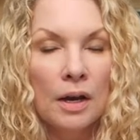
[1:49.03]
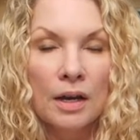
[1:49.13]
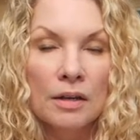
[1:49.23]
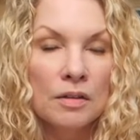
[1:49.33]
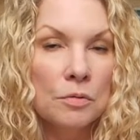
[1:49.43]

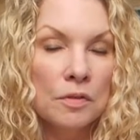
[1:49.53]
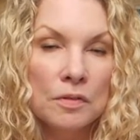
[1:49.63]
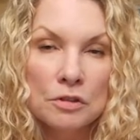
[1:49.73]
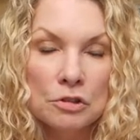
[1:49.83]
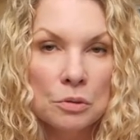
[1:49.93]
And then
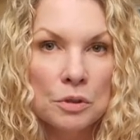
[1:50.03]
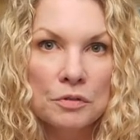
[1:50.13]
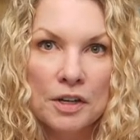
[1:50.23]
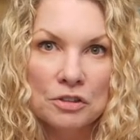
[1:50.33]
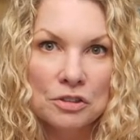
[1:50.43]
this year
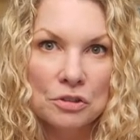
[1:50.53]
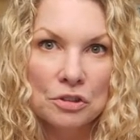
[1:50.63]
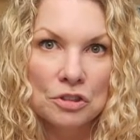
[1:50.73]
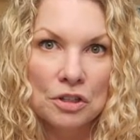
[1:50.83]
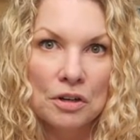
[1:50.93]
we've actually
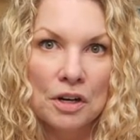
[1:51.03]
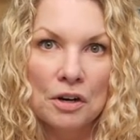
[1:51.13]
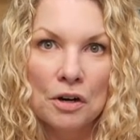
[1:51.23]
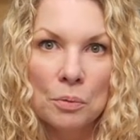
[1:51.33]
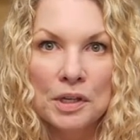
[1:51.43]
started sharing
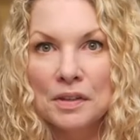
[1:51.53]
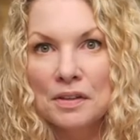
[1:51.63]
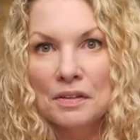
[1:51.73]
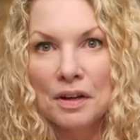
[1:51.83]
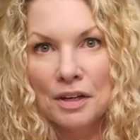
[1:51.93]
our
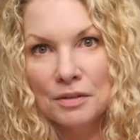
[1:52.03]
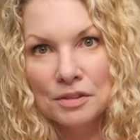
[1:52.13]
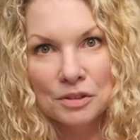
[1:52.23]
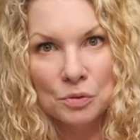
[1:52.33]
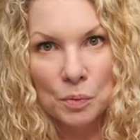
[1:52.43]
weekly
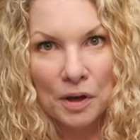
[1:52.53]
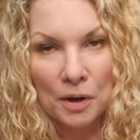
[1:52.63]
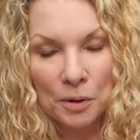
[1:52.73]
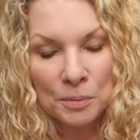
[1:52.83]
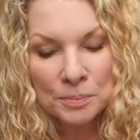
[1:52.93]
lives as
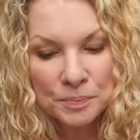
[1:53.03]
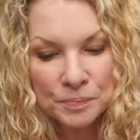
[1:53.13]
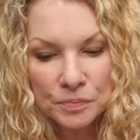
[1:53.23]
well.